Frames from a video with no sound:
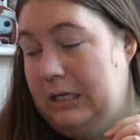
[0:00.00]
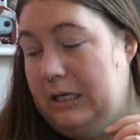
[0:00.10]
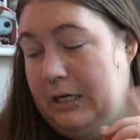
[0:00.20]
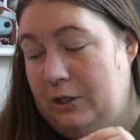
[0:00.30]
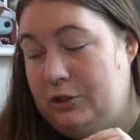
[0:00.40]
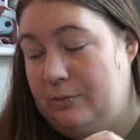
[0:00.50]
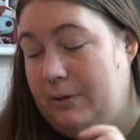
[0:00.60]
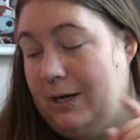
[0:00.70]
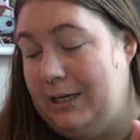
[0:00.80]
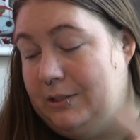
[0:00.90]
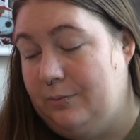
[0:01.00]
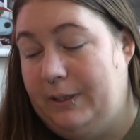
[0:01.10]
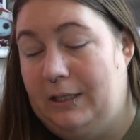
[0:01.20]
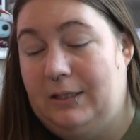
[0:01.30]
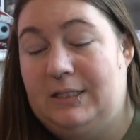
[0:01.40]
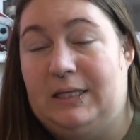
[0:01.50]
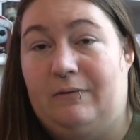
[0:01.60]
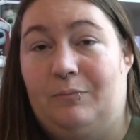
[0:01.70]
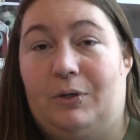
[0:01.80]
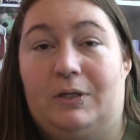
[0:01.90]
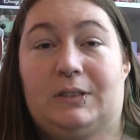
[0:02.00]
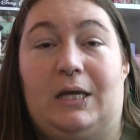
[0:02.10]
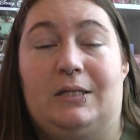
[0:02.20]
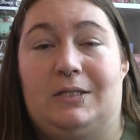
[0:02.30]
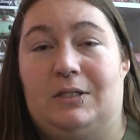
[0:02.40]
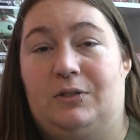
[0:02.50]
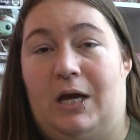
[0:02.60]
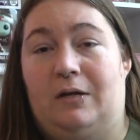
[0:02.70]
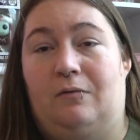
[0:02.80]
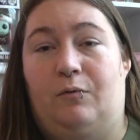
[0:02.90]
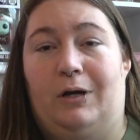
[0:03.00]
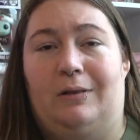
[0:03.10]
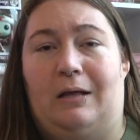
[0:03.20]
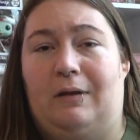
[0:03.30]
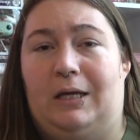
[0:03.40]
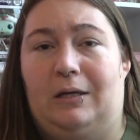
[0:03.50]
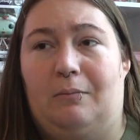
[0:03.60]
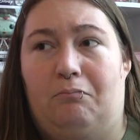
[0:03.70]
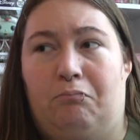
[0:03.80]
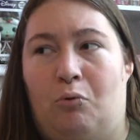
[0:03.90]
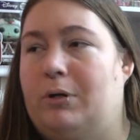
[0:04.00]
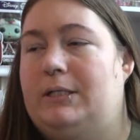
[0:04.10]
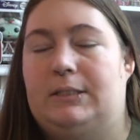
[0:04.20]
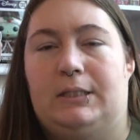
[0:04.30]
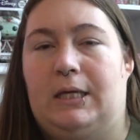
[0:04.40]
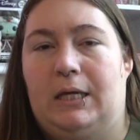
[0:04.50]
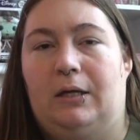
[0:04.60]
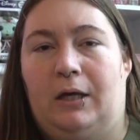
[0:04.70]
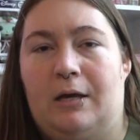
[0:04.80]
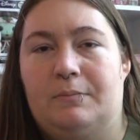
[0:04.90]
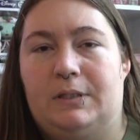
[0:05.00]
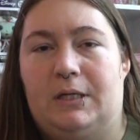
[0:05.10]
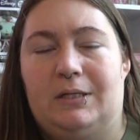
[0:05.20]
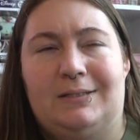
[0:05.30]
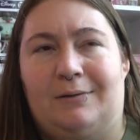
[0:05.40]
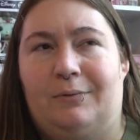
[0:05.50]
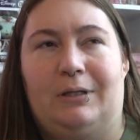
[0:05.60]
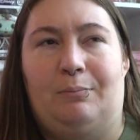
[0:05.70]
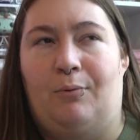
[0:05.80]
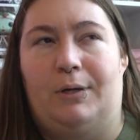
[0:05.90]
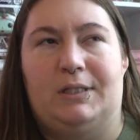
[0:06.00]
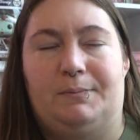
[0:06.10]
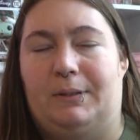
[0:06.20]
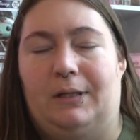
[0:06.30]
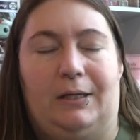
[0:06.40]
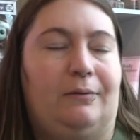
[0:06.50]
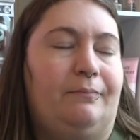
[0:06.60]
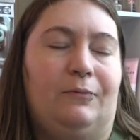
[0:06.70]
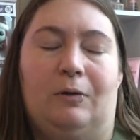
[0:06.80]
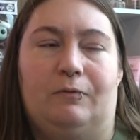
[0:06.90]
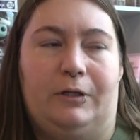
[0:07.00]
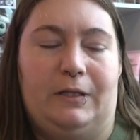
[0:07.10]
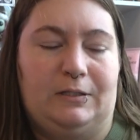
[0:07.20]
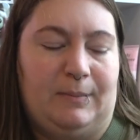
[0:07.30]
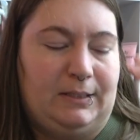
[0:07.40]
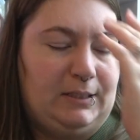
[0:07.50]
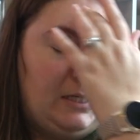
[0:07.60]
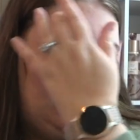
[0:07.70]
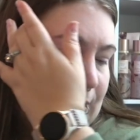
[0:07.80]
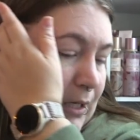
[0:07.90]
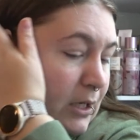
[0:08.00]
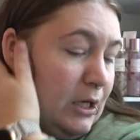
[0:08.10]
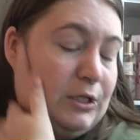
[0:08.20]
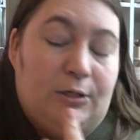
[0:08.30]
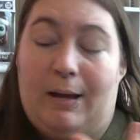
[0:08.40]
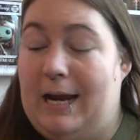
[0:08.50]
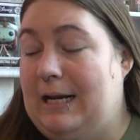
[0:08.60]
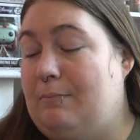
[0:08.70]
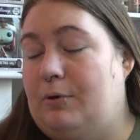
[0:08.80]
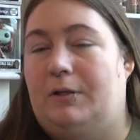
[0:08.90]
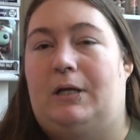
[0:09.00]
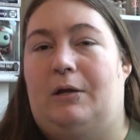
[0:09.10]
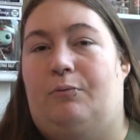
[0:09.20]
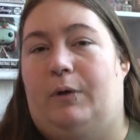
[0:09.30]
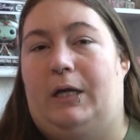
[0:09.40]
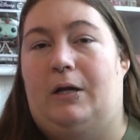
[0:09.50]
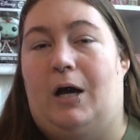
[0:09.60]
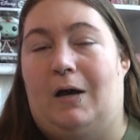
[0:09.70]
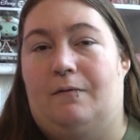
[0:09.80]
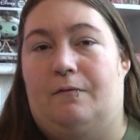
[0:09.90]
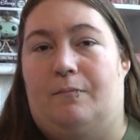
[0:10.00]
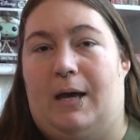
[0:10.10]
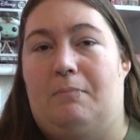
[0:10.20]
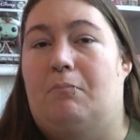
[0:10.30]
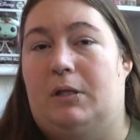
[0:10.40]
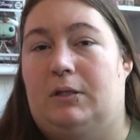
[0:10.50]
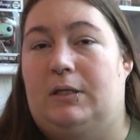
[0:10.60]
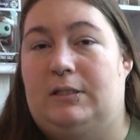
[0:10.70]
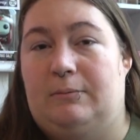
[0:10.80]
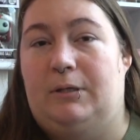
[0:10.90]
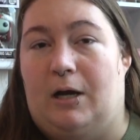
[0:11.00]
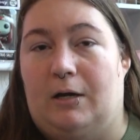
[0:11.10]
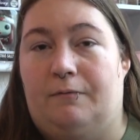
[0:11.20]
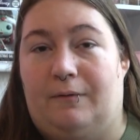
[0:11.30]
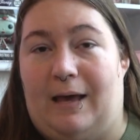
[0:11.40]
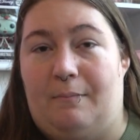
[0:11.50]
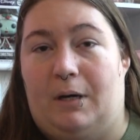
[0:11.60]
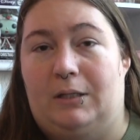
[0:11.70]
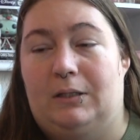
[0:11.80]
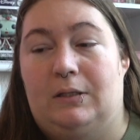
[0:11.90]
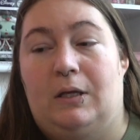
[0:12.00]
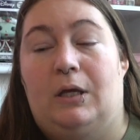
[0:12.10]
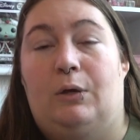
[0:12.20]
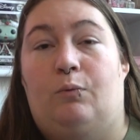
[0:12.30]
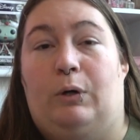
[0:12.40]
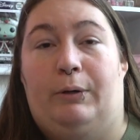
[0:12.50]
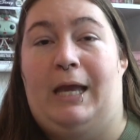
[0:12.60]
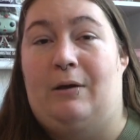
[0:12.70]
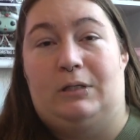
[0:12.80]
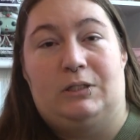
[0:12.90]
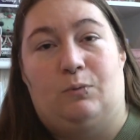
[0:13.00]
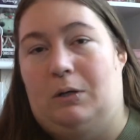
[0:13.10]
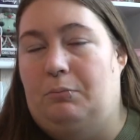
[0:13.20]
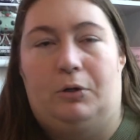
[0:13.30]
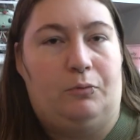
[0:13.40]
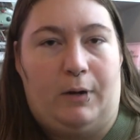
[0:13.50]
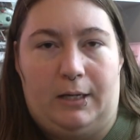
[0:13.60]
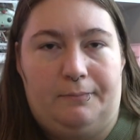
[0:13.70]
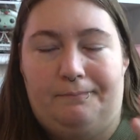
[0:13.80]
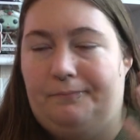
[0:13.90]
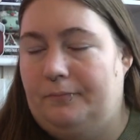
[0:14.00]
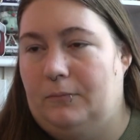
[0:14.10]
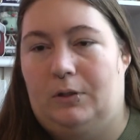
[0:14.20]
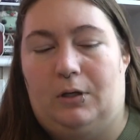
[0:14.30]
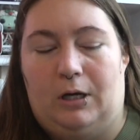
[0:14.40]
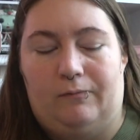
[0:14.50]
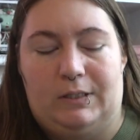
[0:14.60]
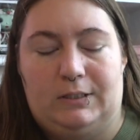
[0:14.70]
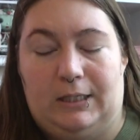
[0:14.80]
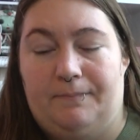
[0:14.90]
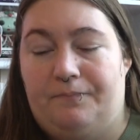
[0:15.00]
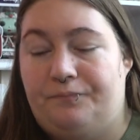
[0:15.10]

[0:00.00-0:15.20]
in October, I need to read at least 7 books. And this is kind of where that like points thing comes in. It's not really points, but like hopefully this makes sense. So any book that I read off of my monthly TBR for that month will count as 1 book read, obviously.